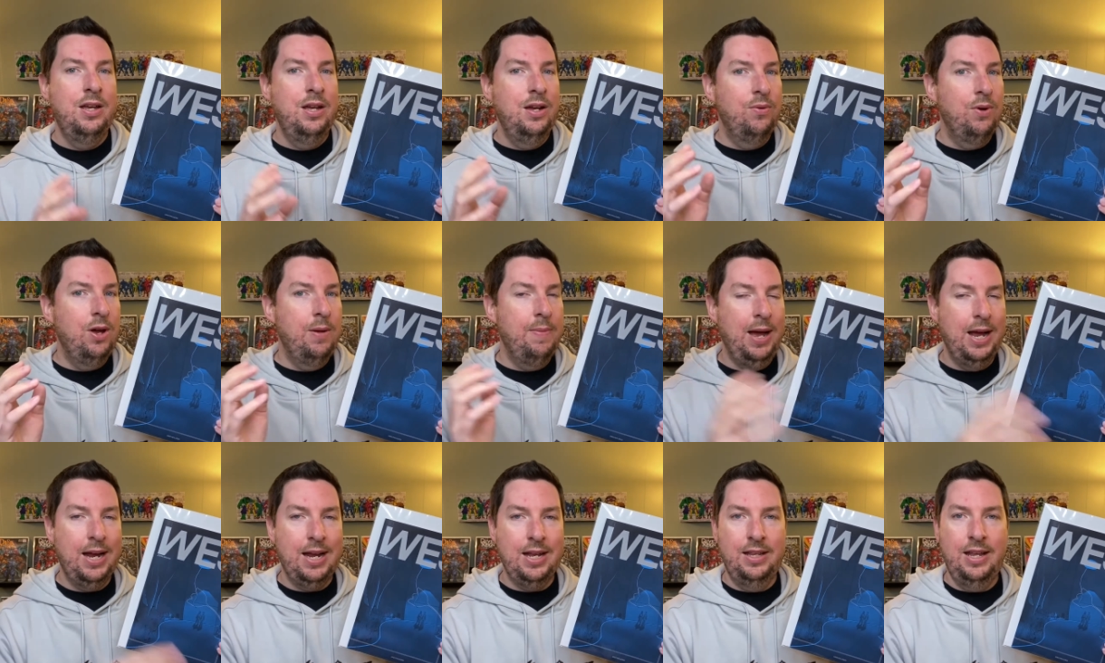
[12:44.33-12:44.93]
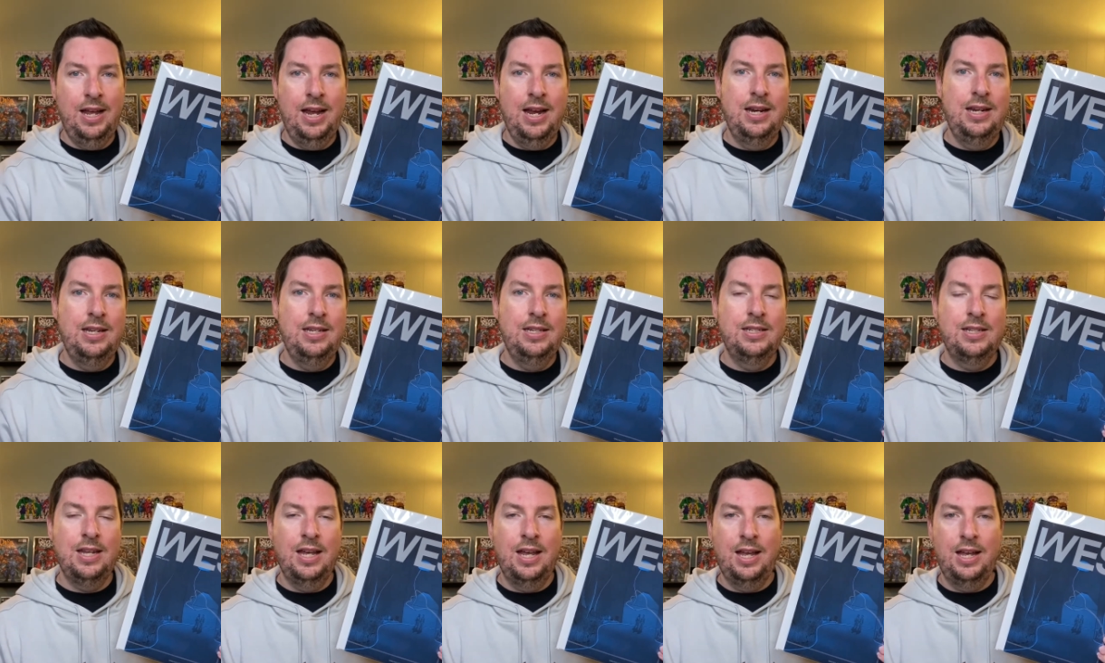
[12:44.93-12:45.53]
way back in the
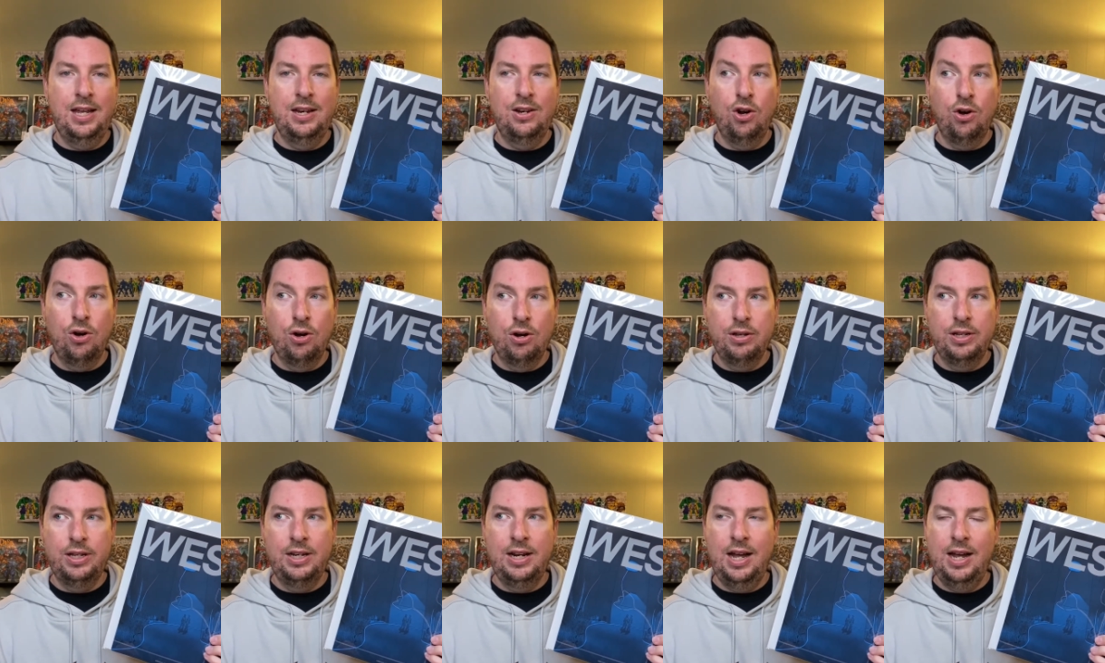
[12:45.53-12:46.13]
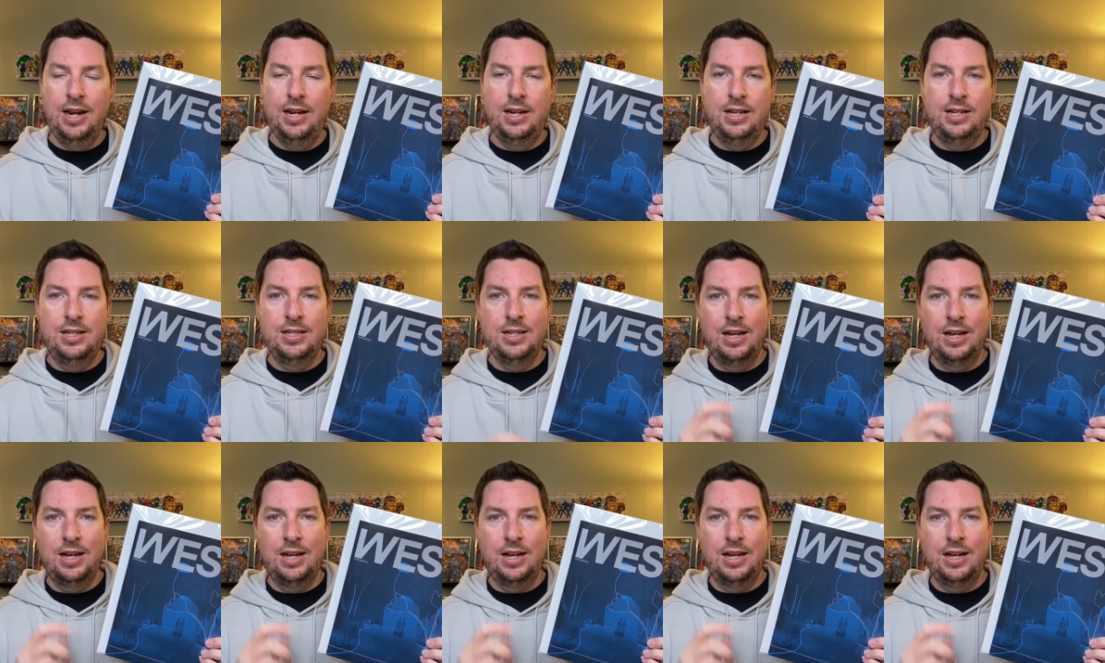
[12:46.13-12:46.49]
80s and early 90s.